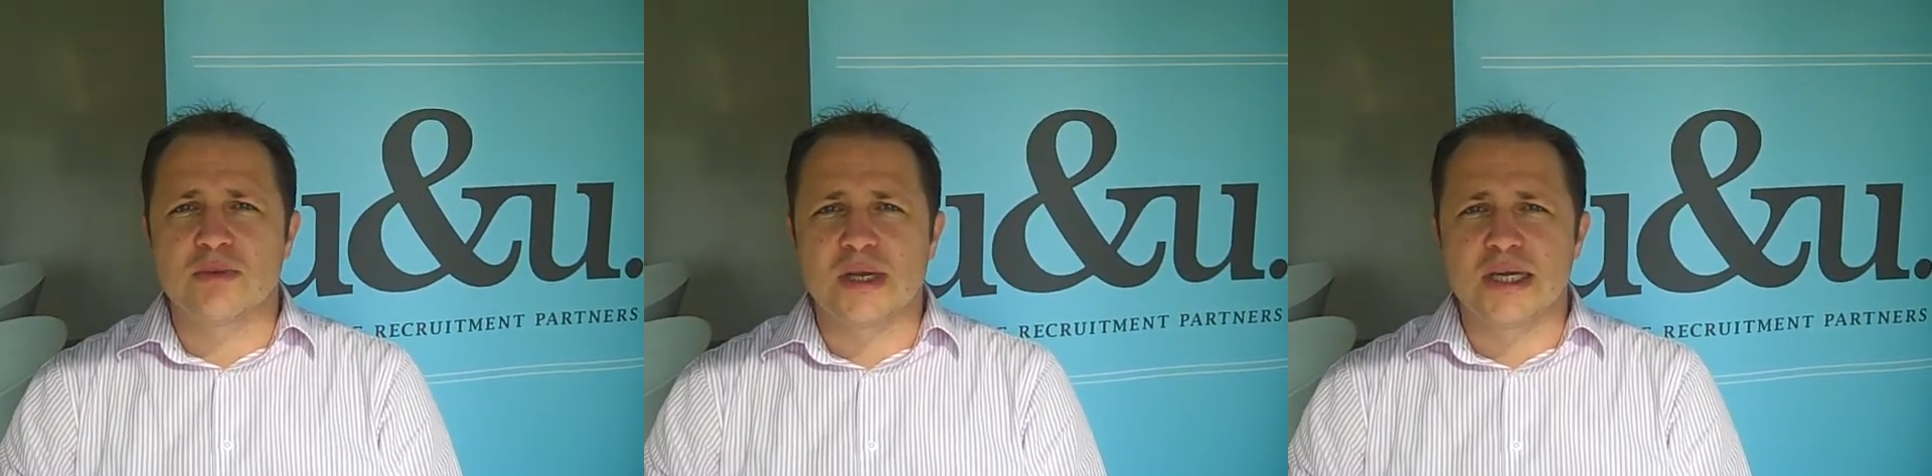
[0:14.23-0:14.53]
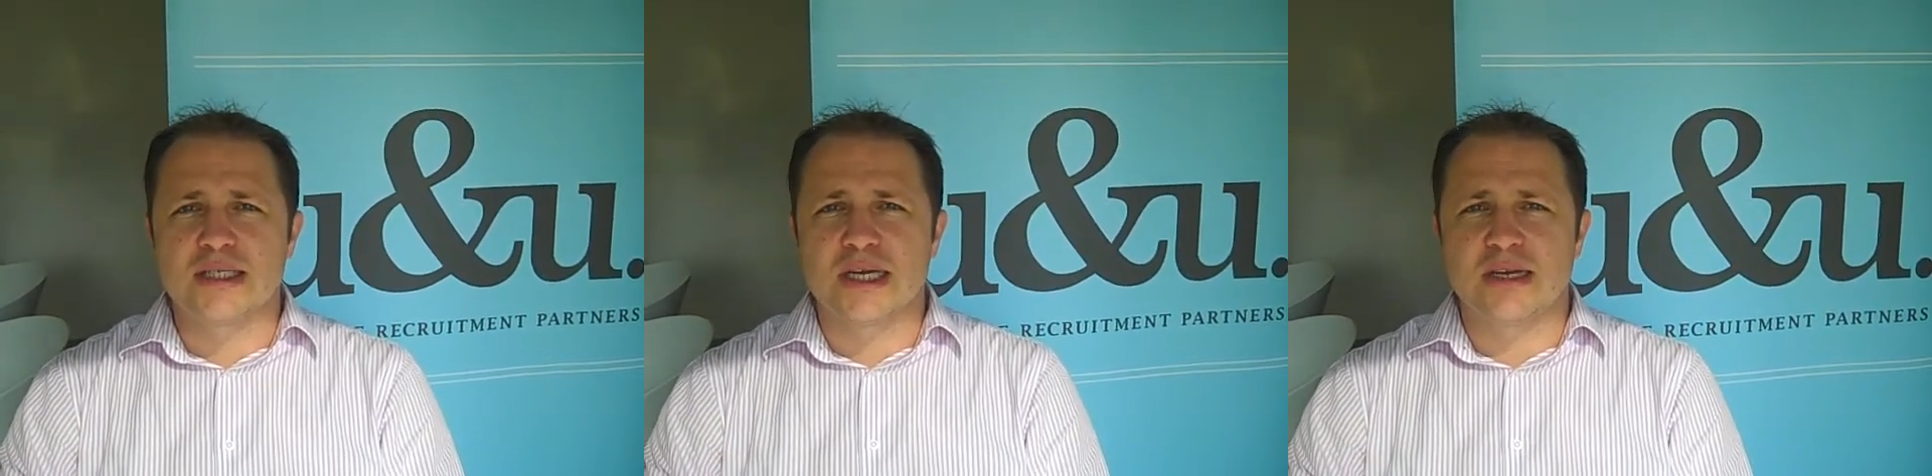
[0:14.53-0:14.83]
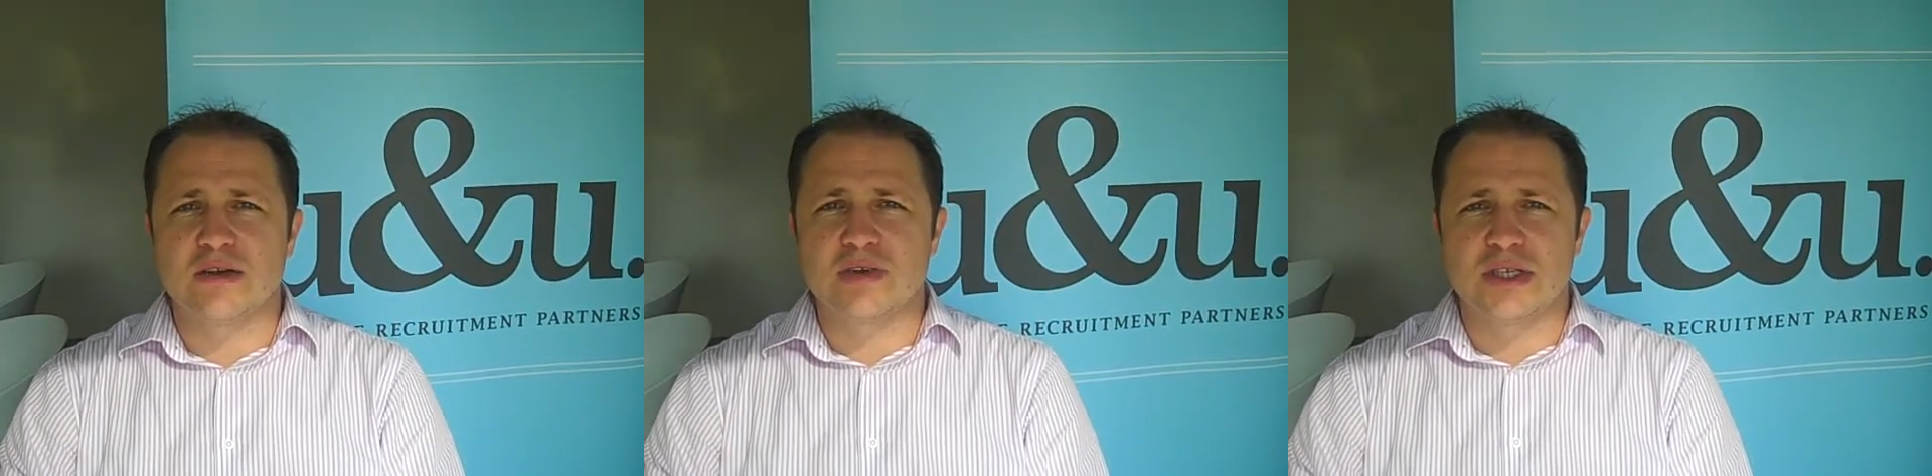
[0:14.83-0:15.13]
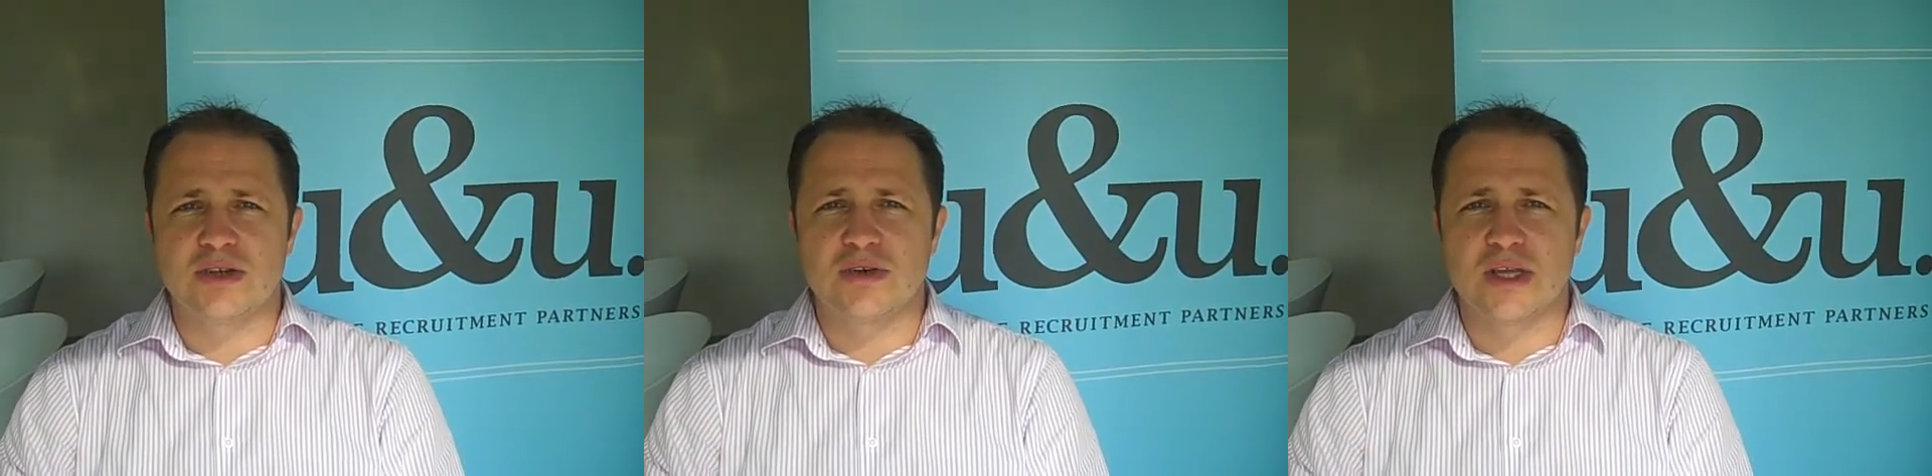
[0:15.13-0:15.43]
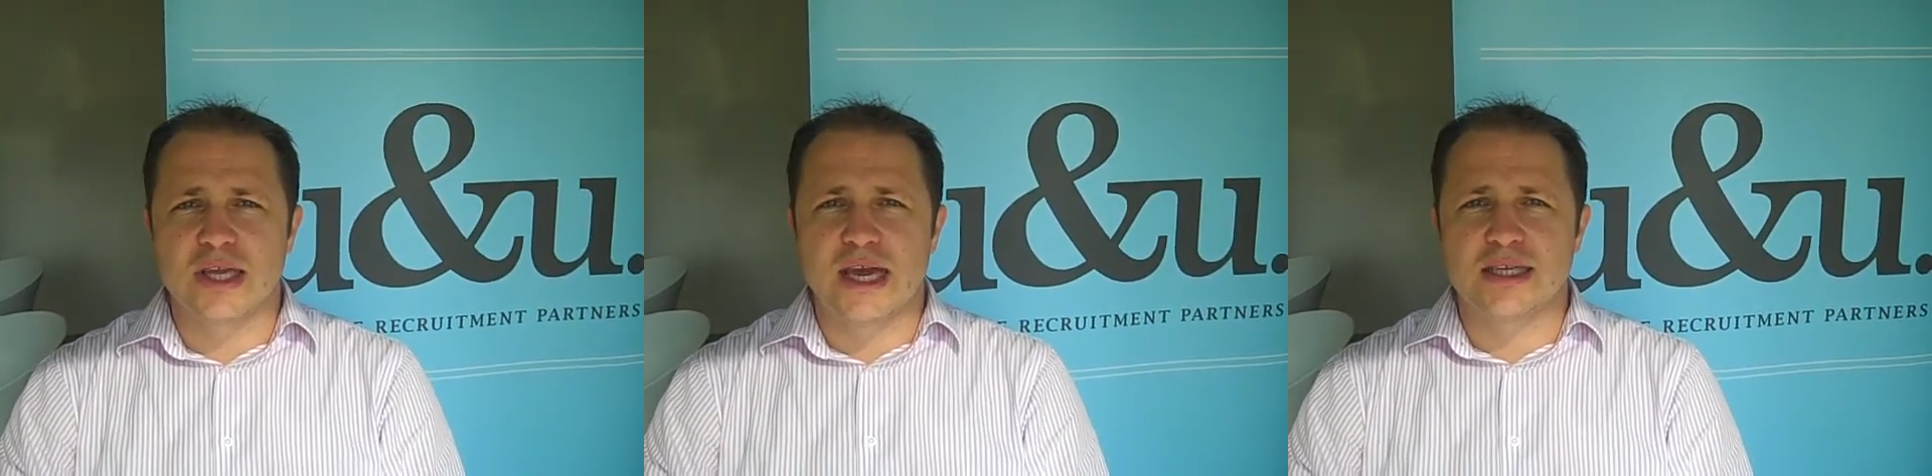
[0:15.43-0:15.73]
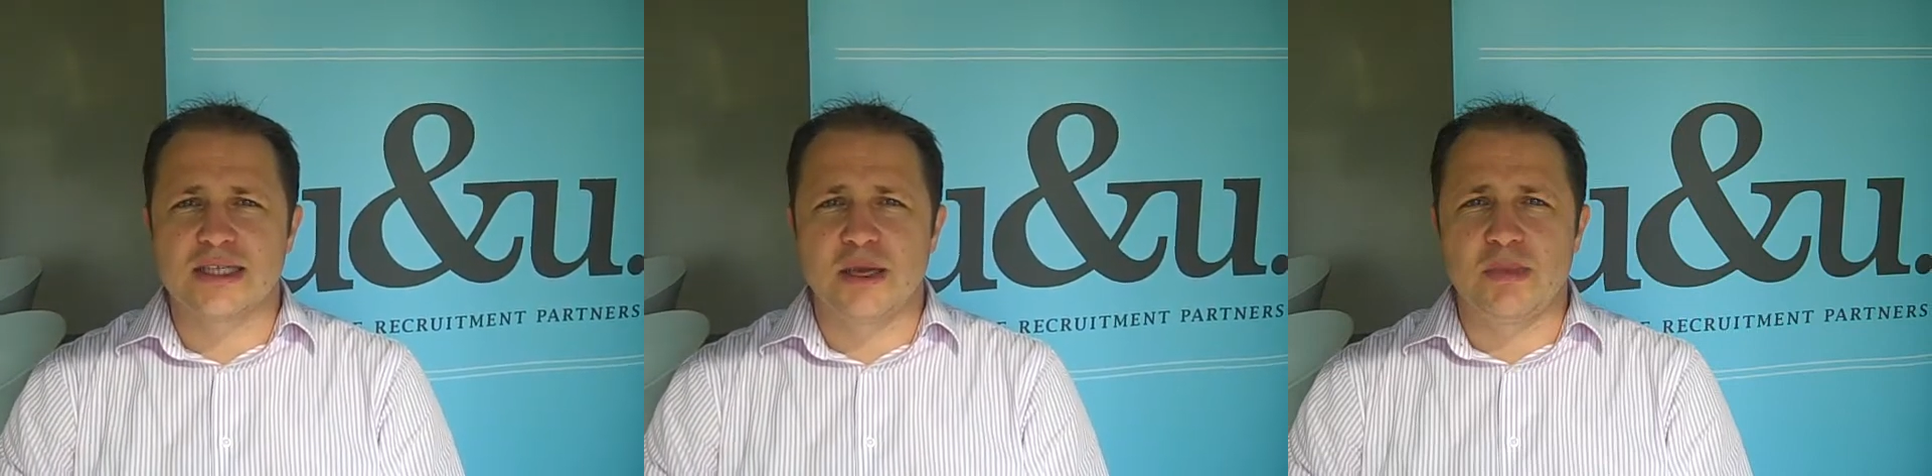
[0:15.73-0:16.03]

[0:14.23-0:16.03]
companies and obviously the oil and gas and